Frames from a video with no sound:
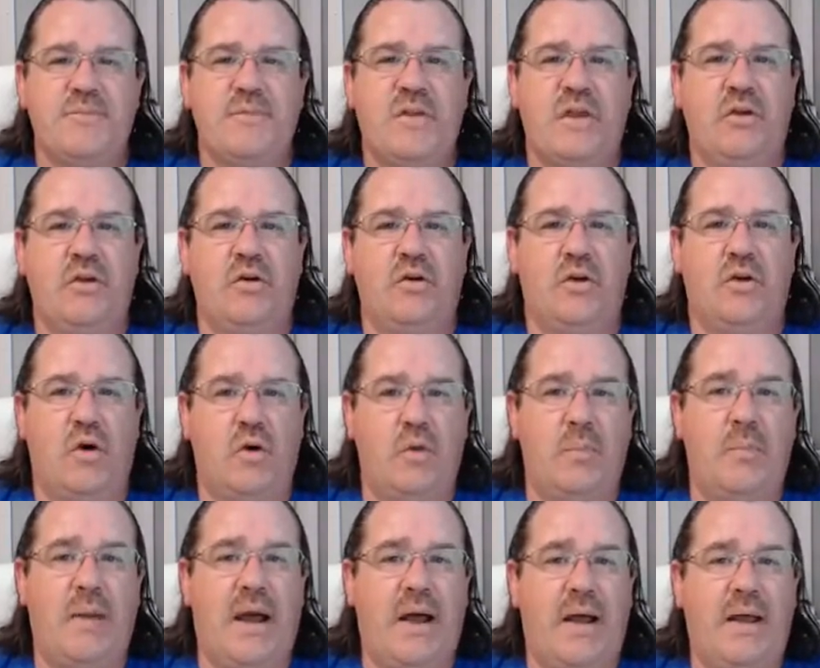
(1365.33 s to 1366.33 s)
go
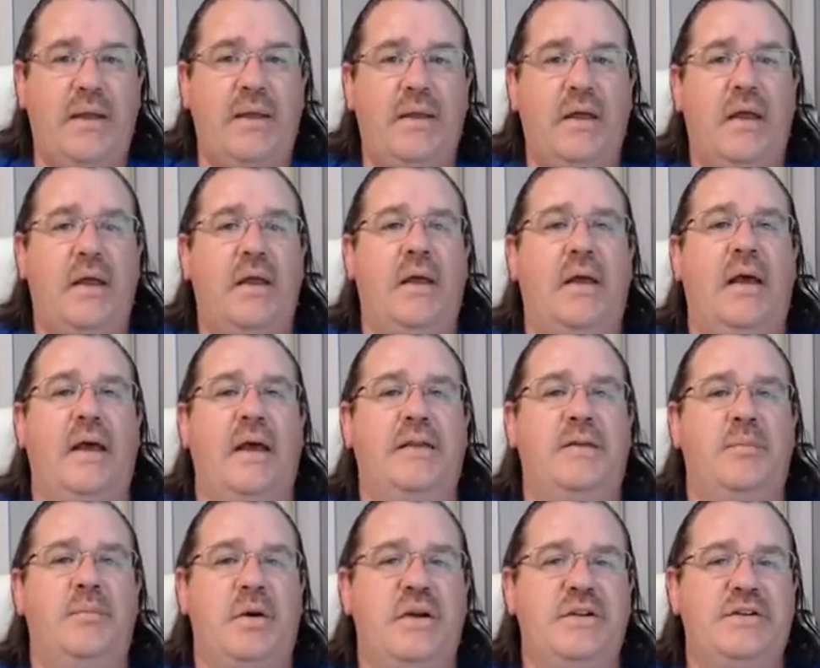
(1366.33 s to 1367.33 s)
by. As
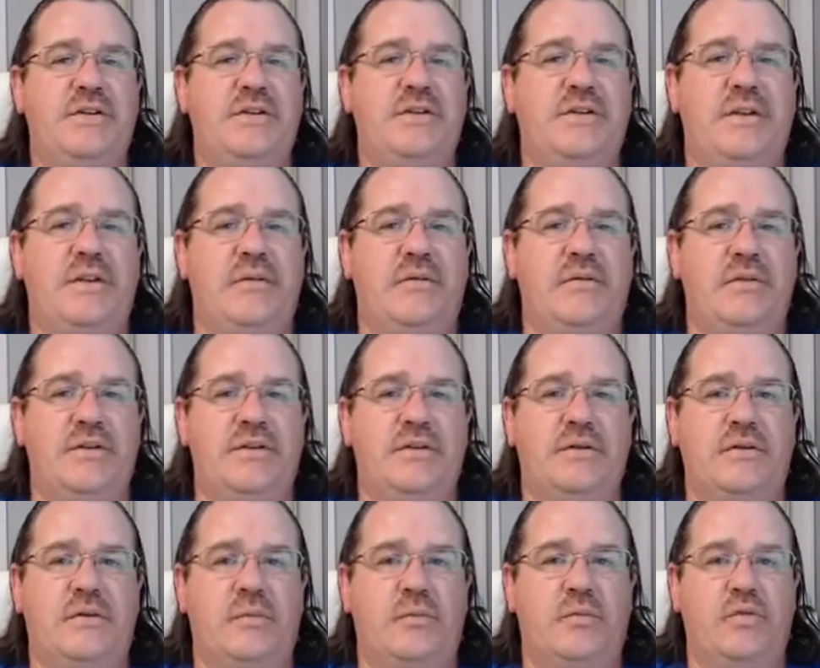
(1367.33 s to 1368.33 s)
much as the
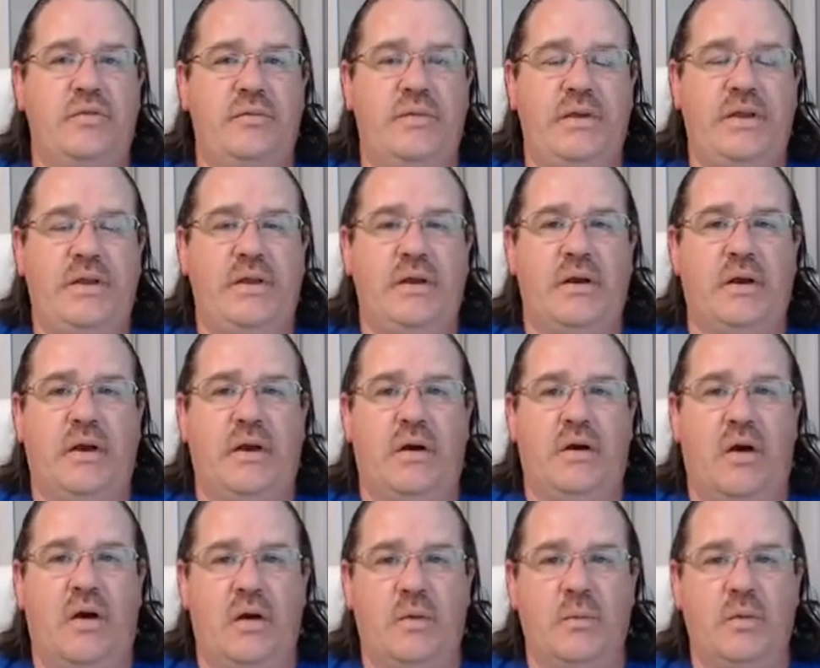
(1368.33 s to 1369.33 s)
original movie
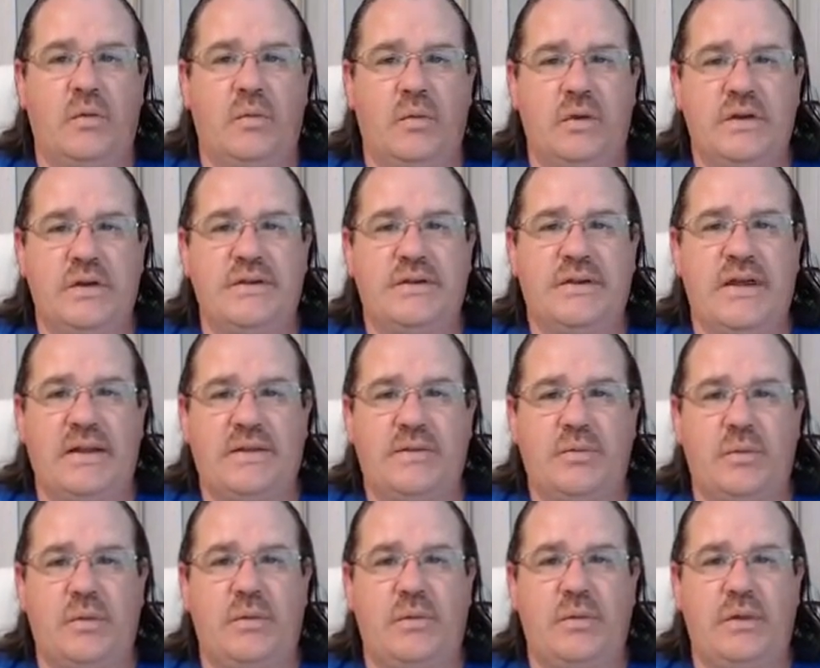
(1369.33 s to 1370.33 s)
armor was, that's
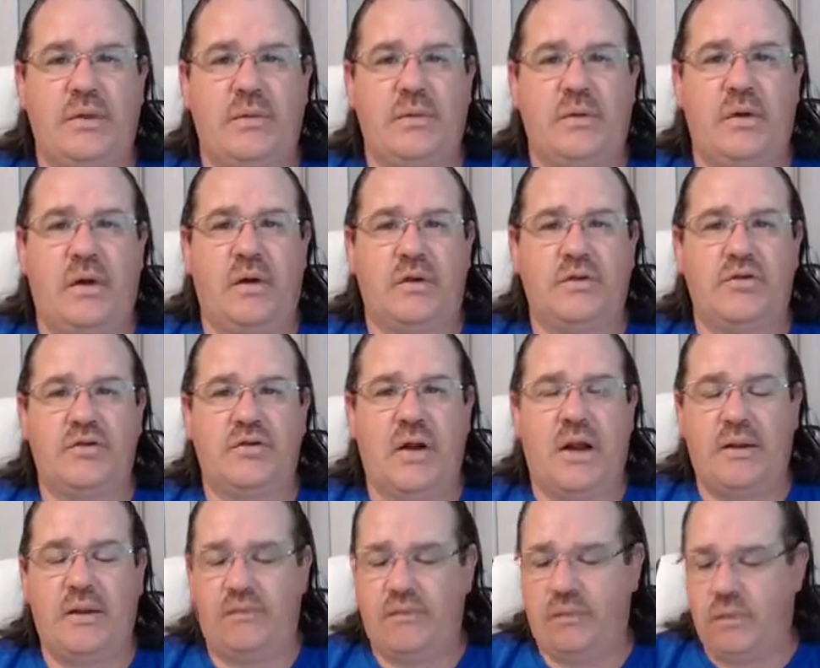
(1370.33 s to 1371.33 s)
what we
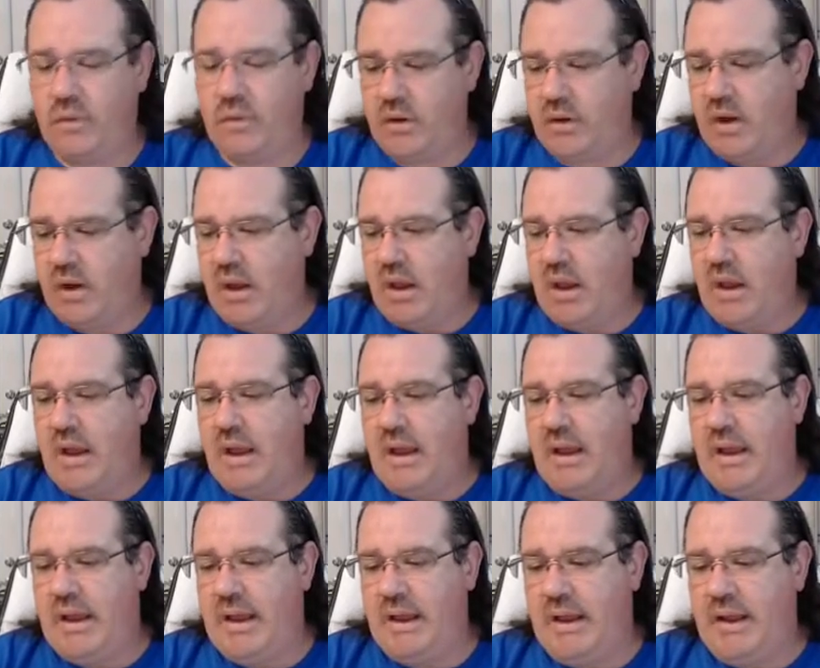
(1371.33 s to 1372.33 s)
strive for.
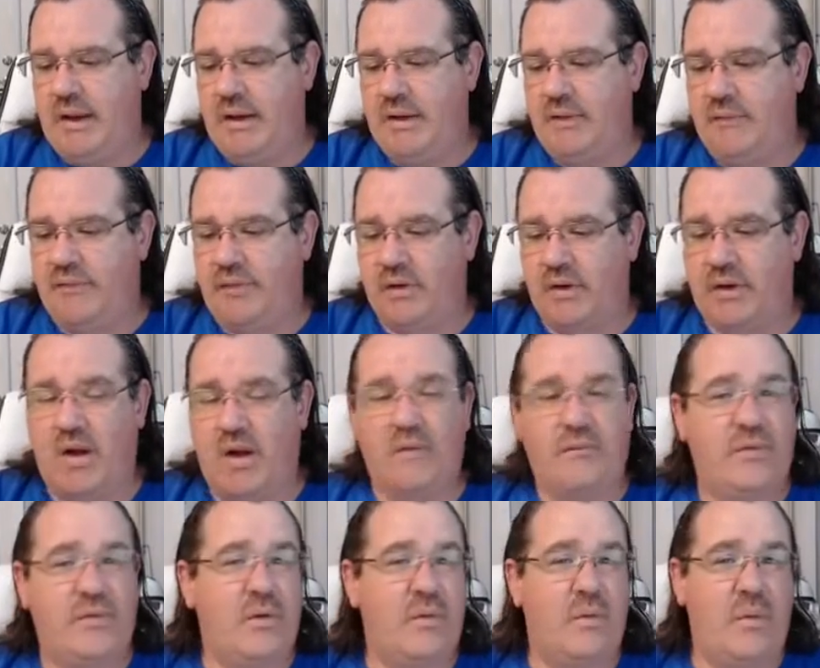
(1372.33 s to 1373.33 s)
And for
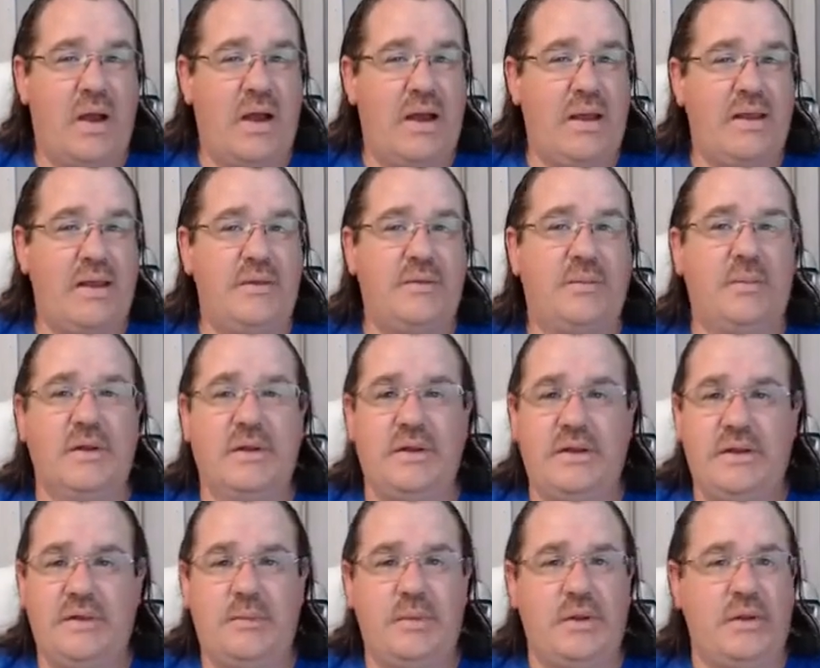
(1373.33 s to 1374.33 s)
comfort wise,
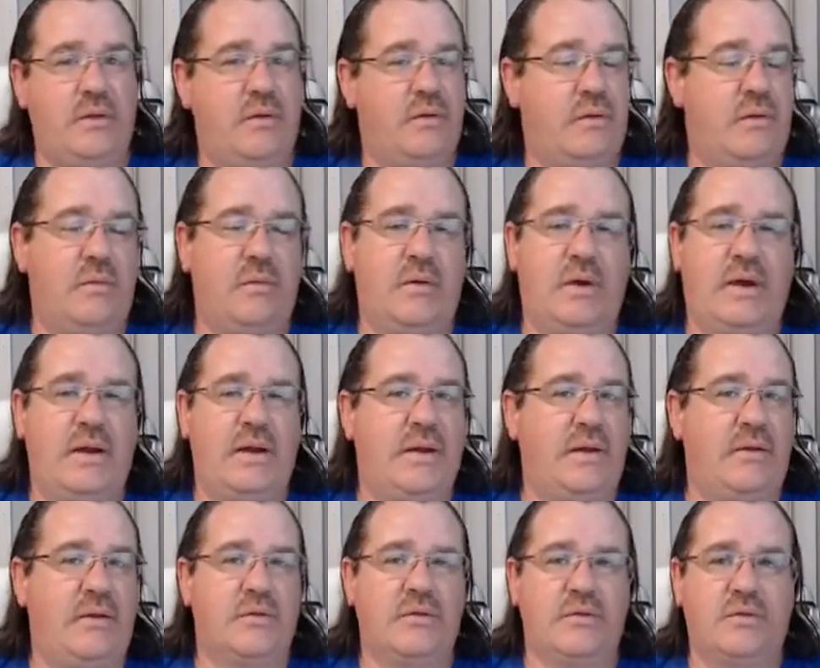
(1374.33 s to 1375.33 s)
believe me, you don't want
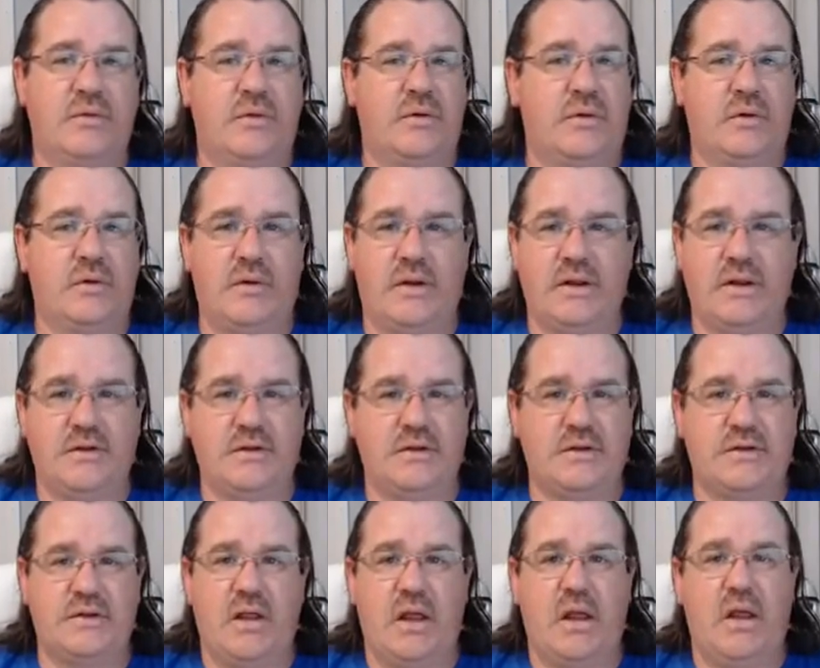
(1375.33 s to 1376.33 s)
any of those return
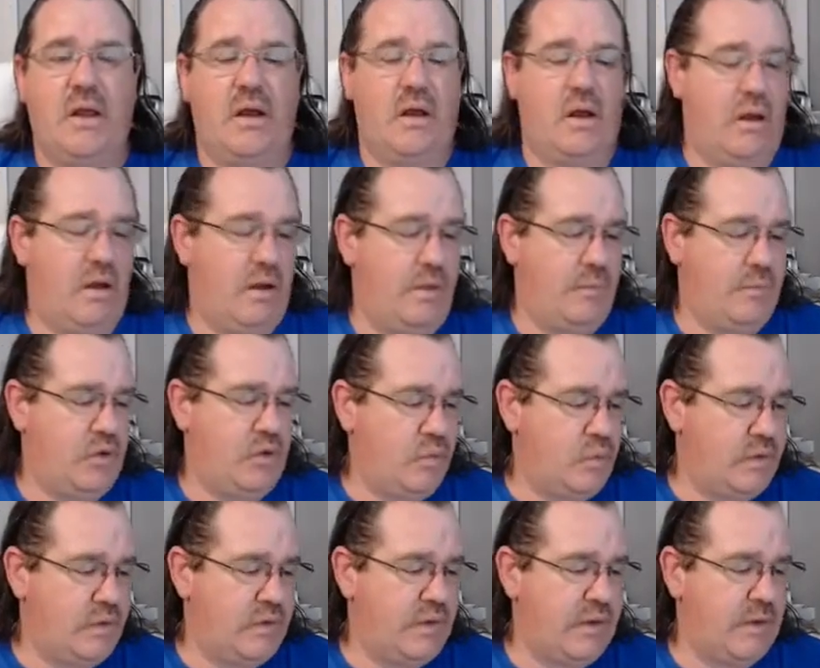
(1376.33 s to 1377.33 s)
edges. You
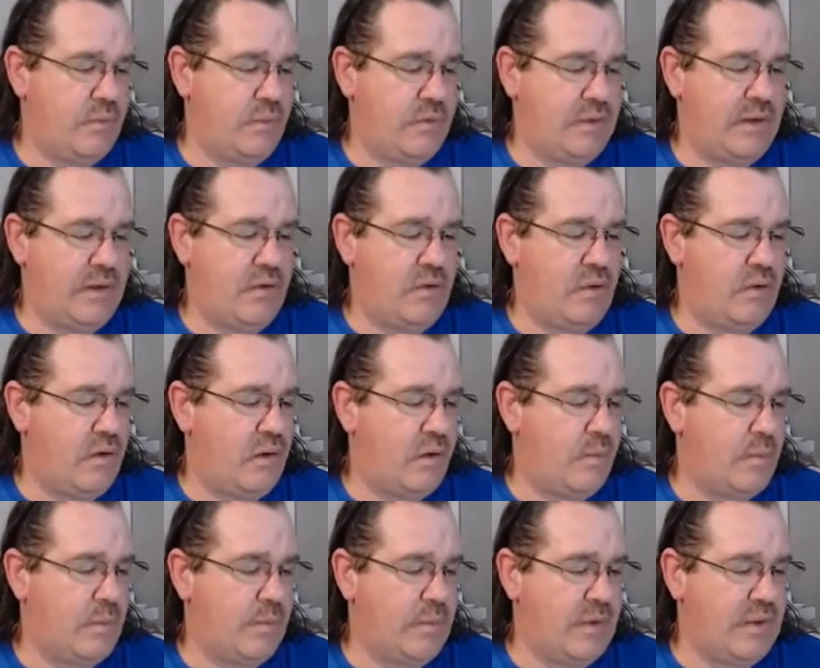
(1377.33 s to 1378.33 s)
will get what they call
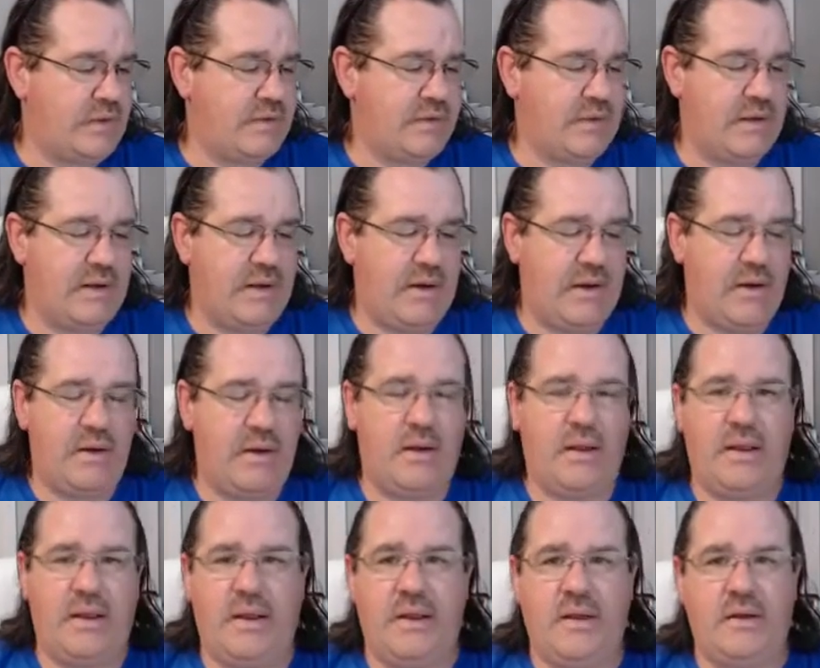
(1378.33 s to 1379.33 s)
armor bites in there,
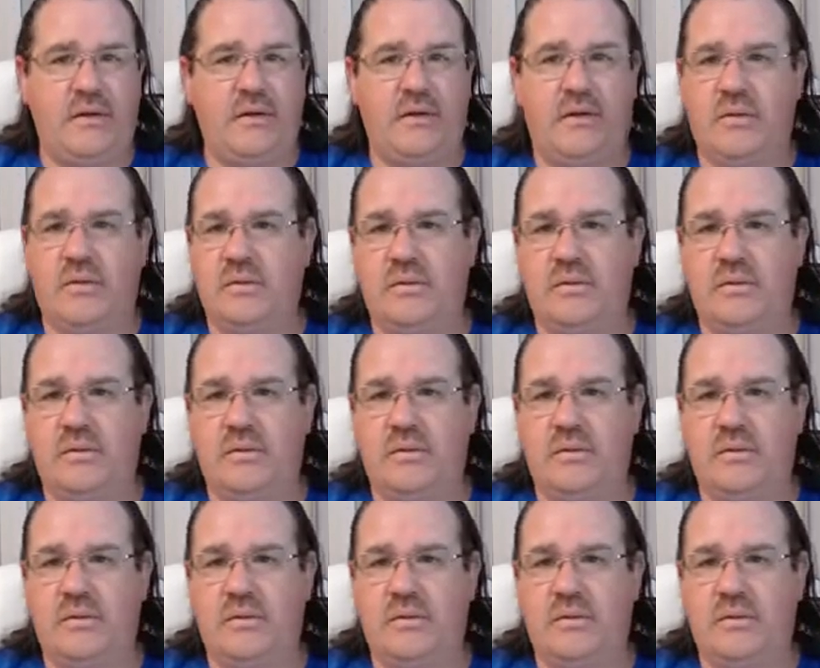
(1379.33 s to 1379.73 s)
and